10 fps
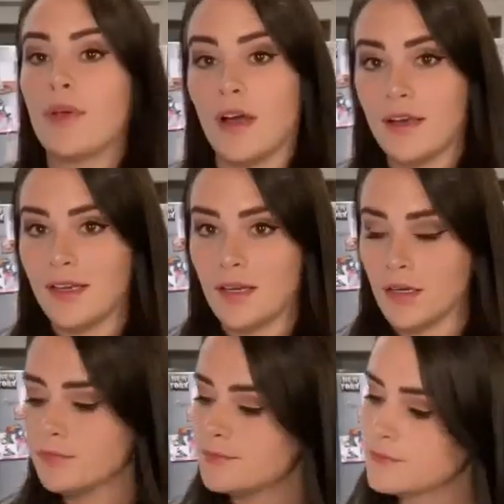got in
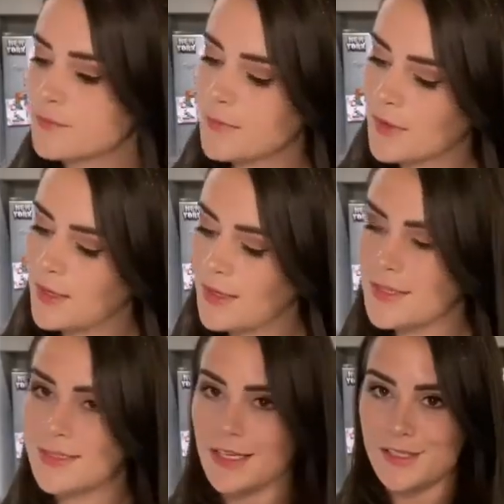here
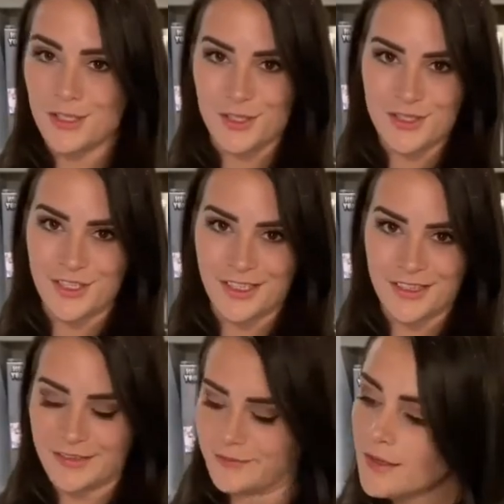is a Surgetank.
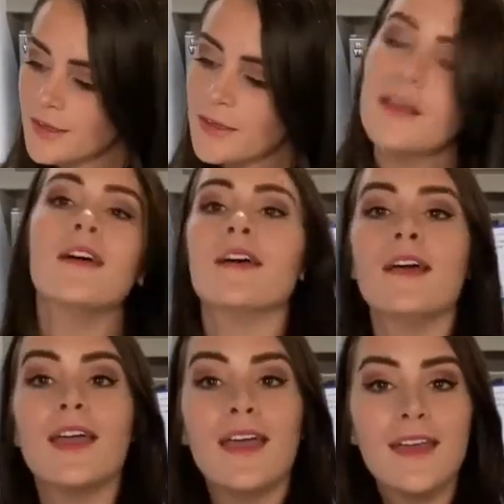
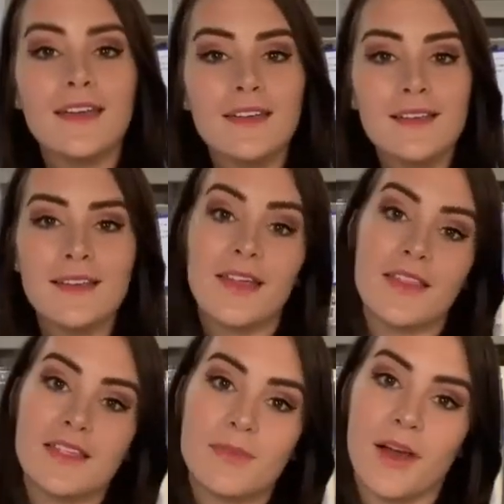And in
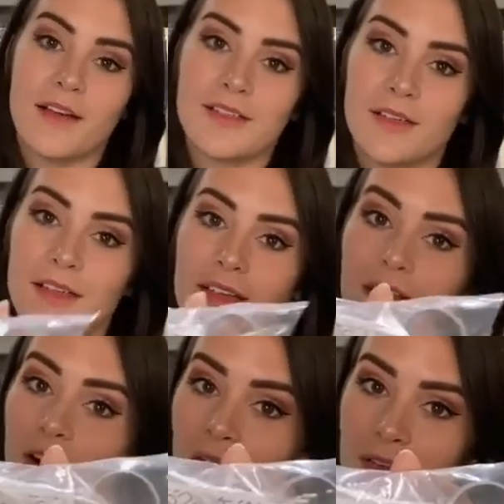this box, you're gonna
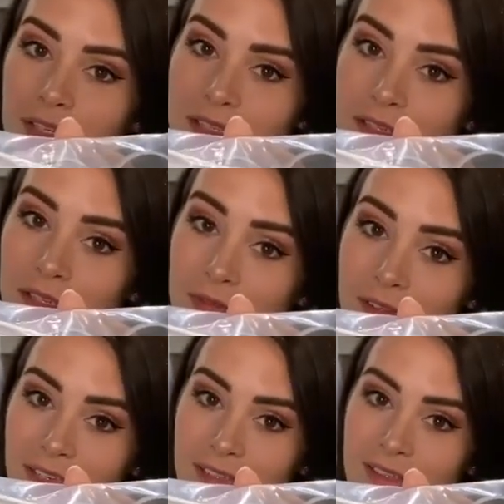get all the necessary
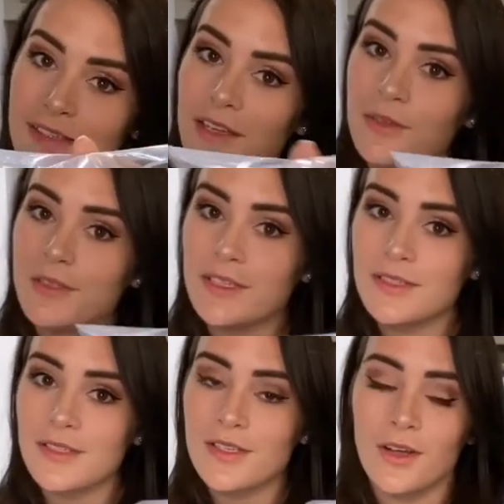fittings that you'll need
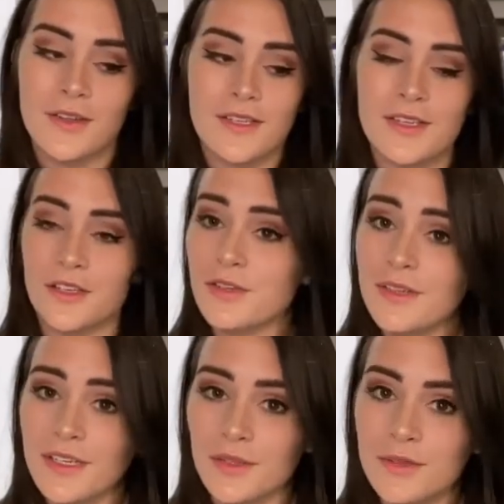to install this on your
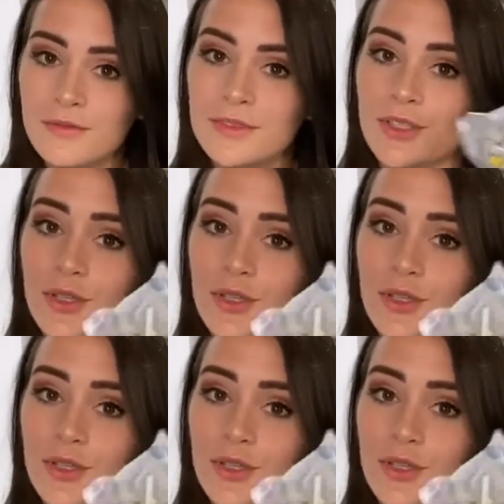vehicle. So you